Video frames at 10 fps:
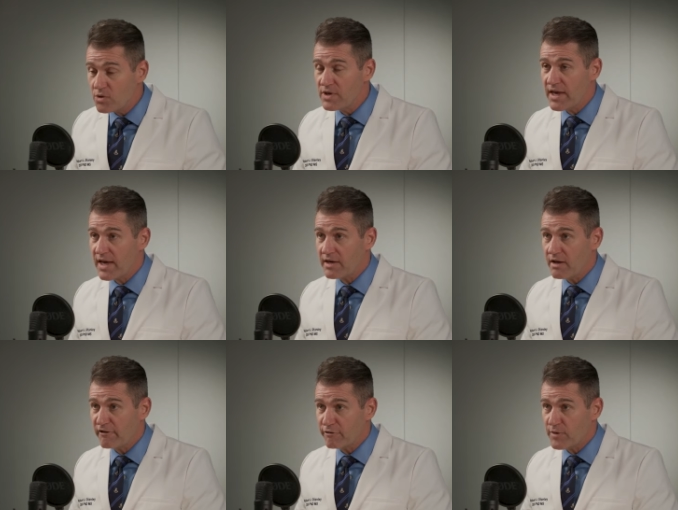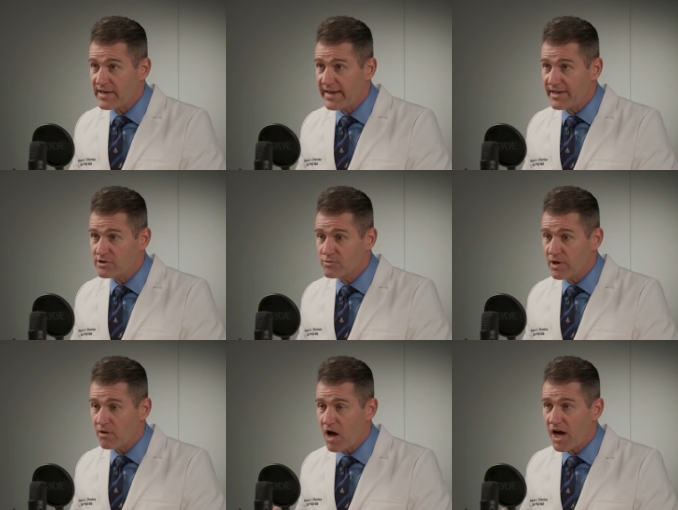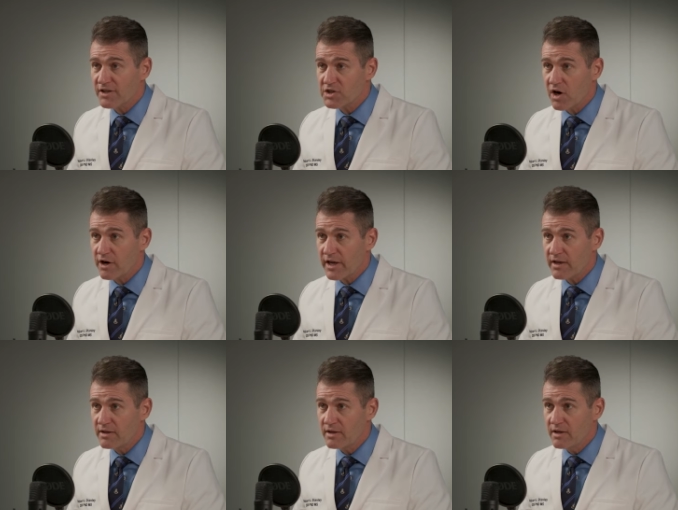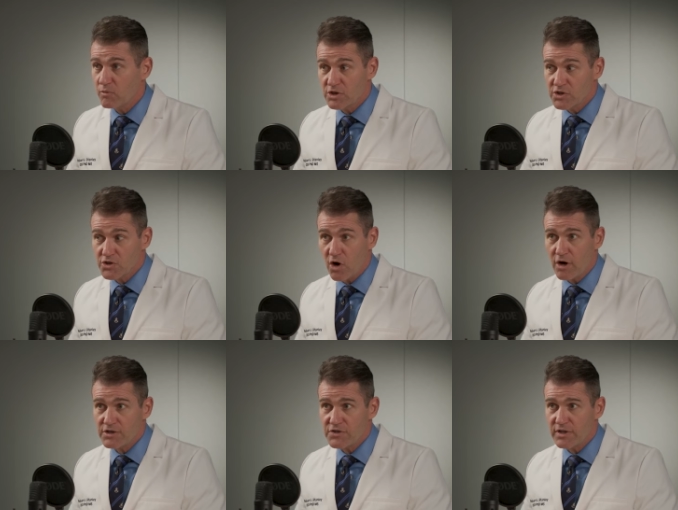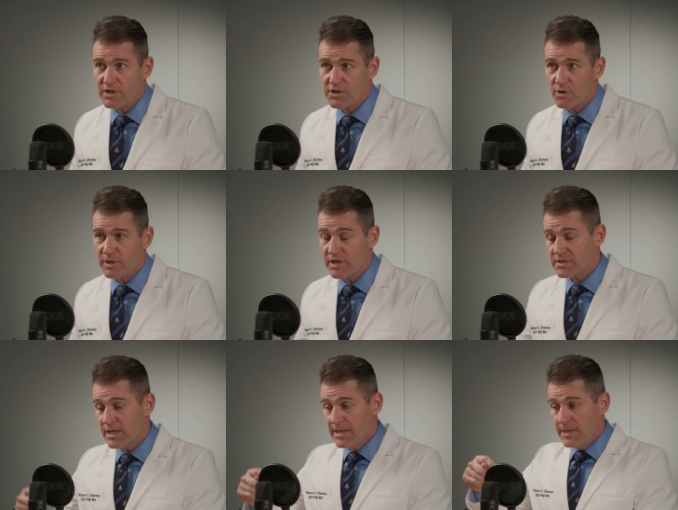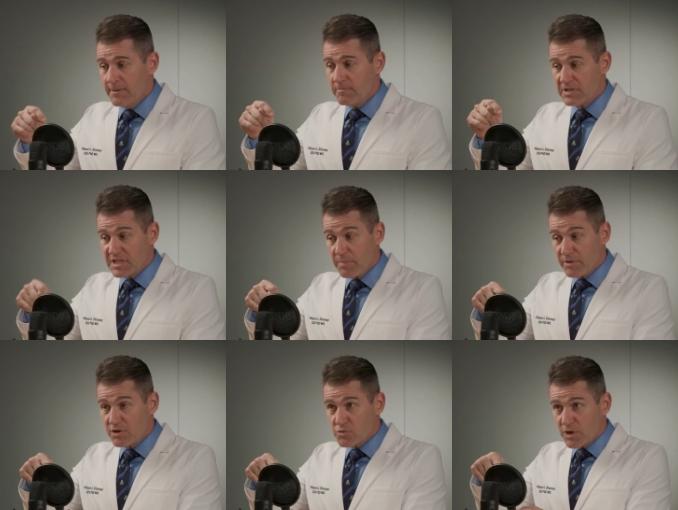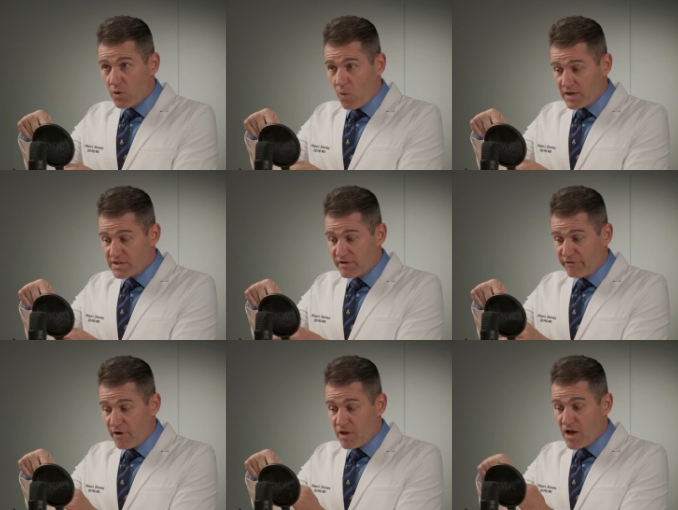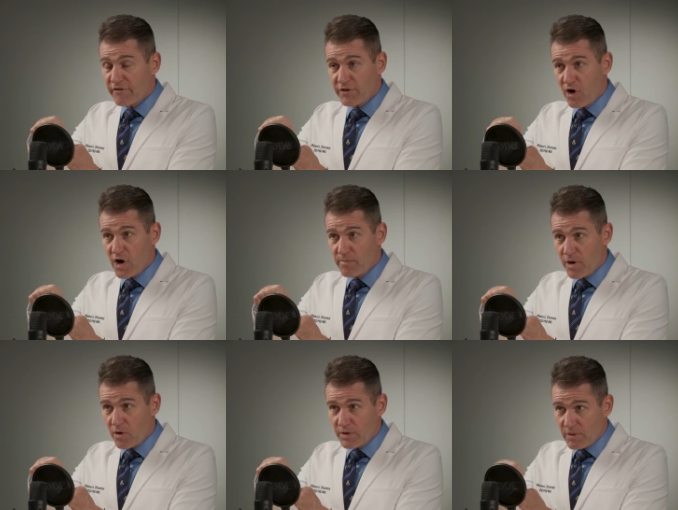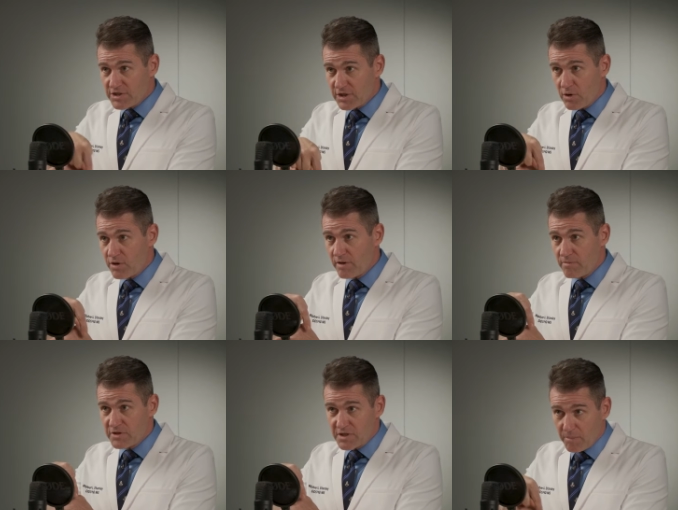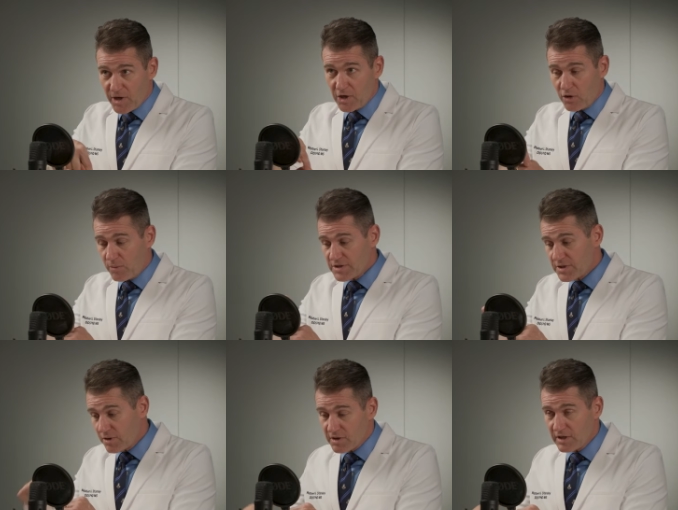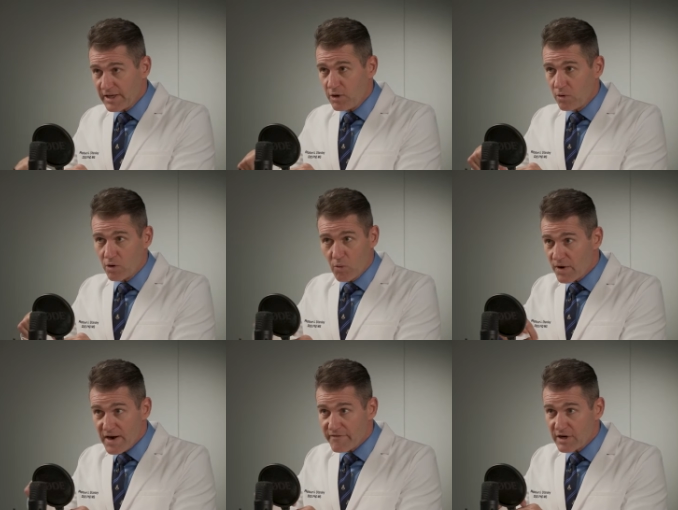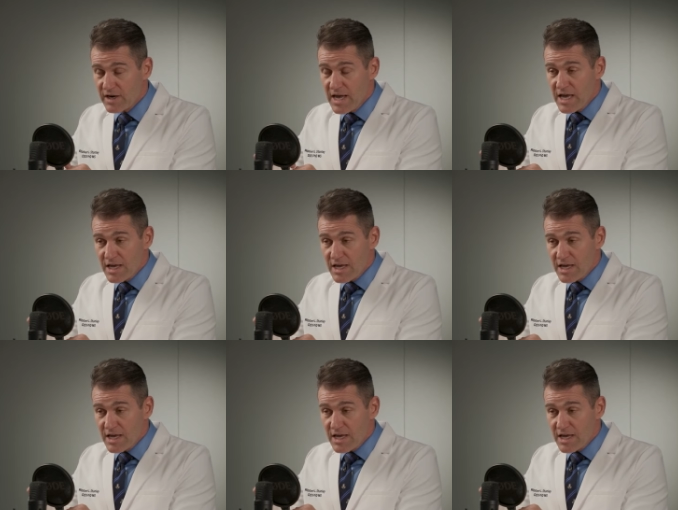you get a freehand drill on target, which is the hardest thing to do because the tip of the drill wants to fall off the hard bone. It wants to go to the to the buccal. It wants to go to the lingual or wherever.